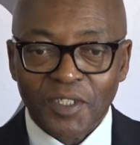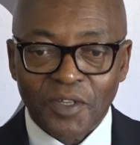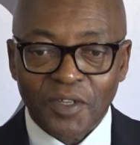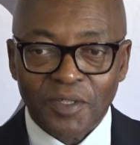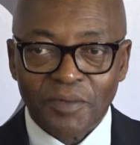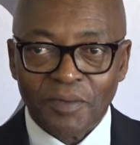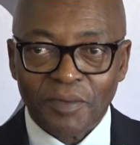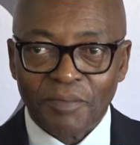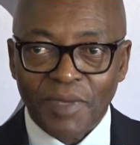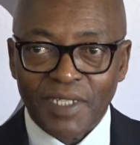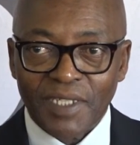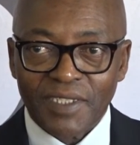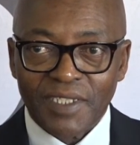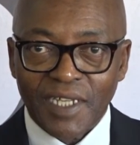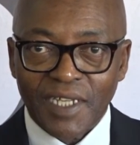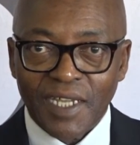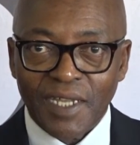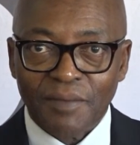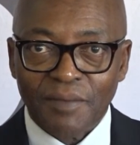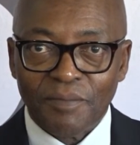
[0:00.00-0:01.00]
So,
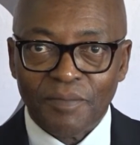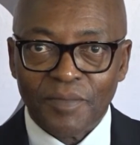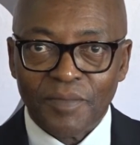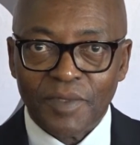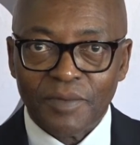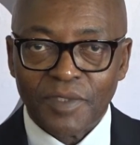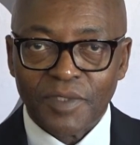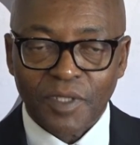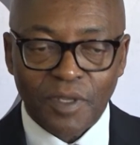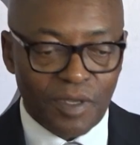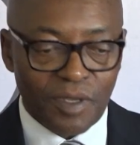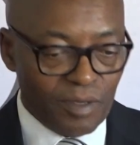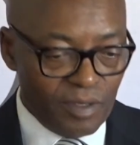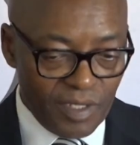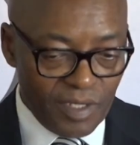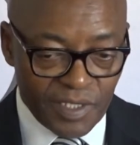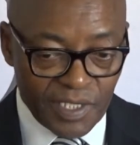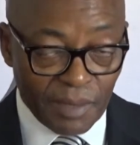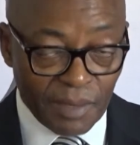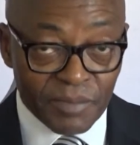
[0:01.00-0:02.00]
so
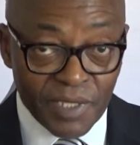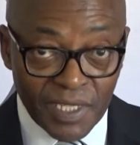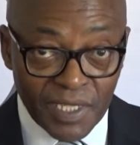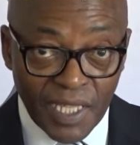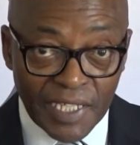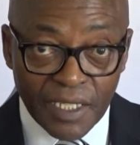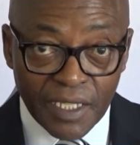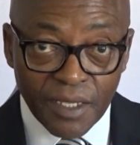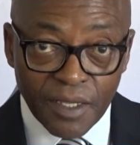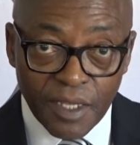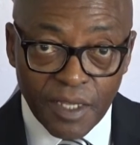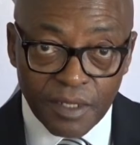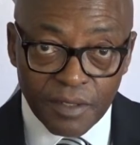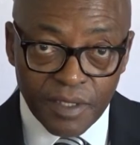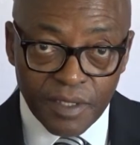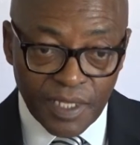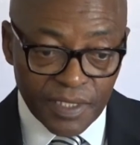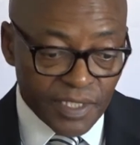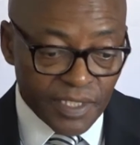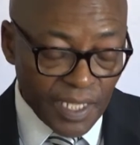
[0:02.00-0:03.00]
it's something
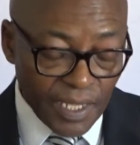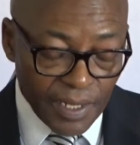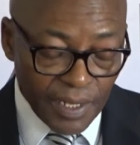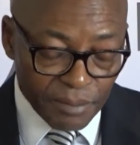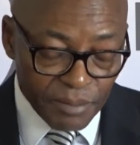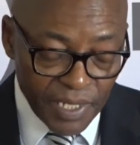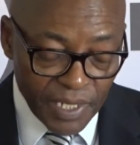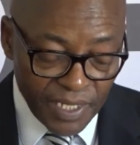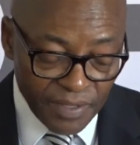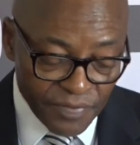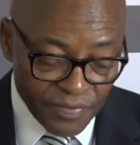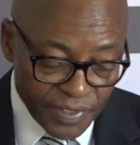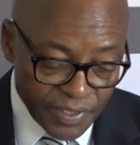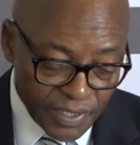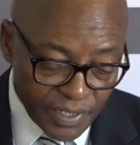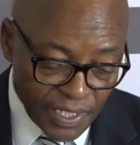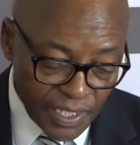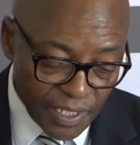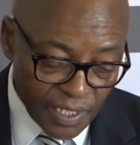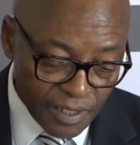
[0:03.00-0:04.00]
that I believe
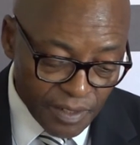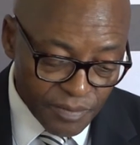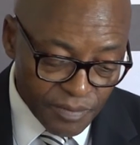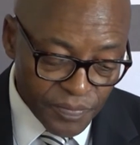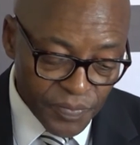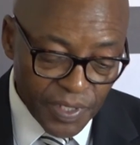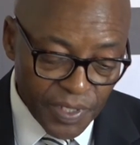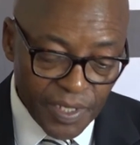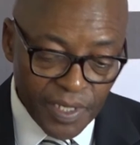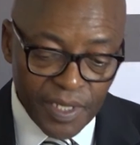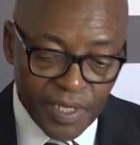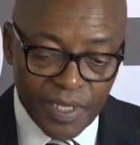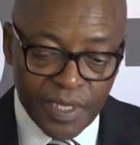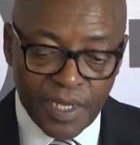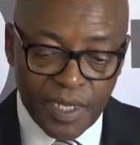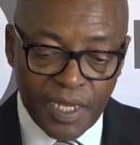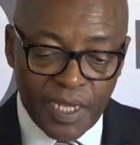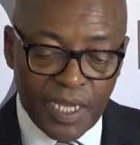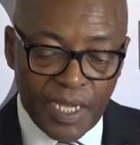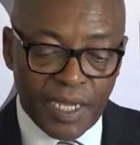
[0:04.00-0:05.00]
is still
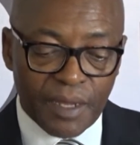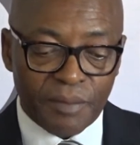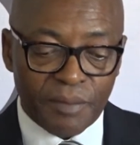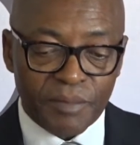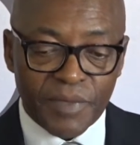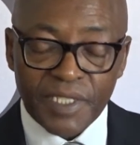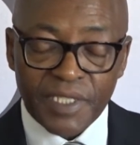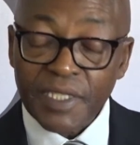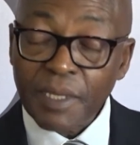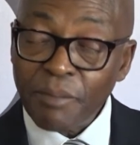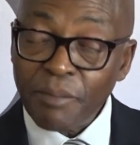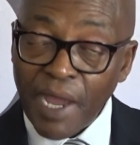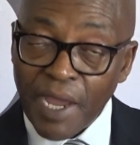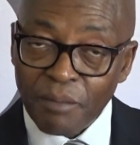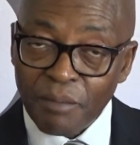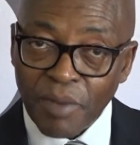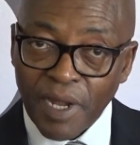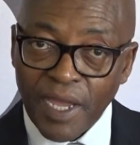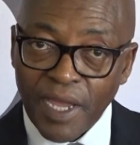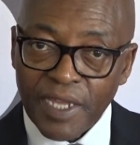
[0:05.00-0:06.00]
in the
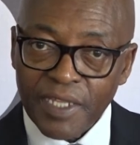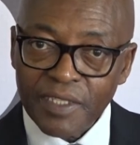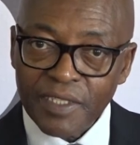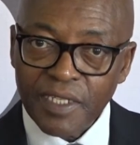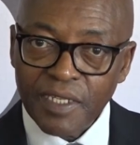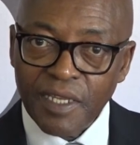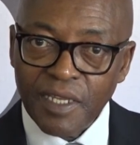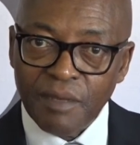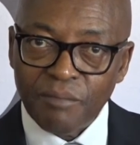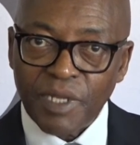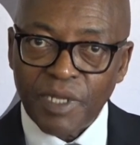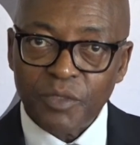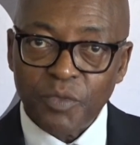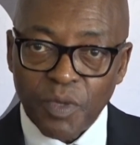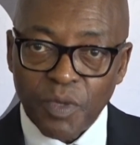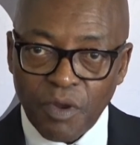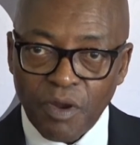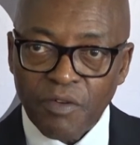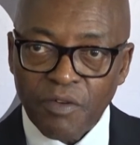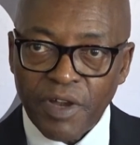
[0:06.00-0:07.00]
pipeline.
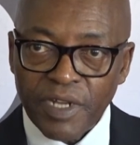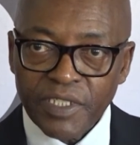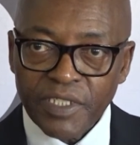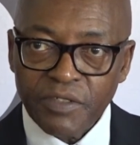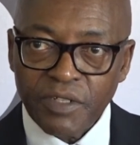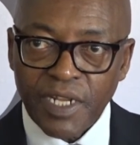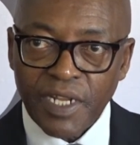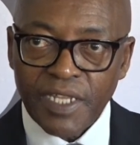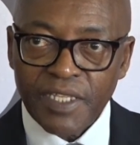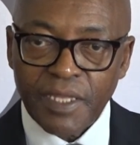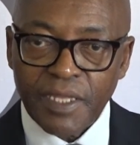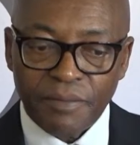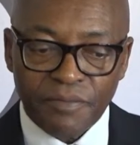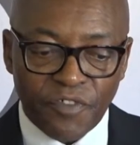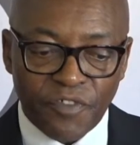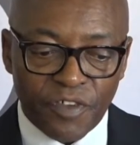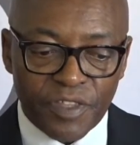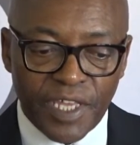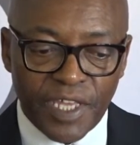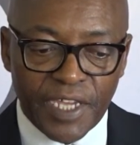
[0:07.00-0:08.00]
But we congratulate
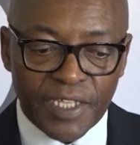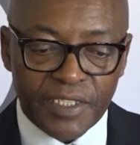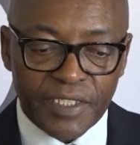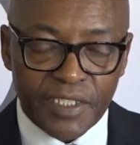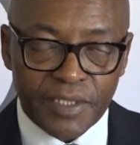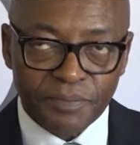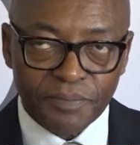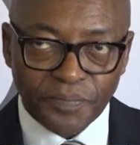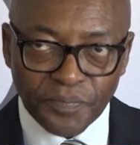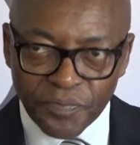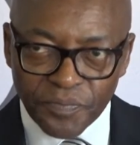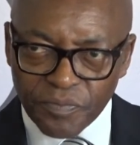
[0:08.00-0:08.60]
them for that.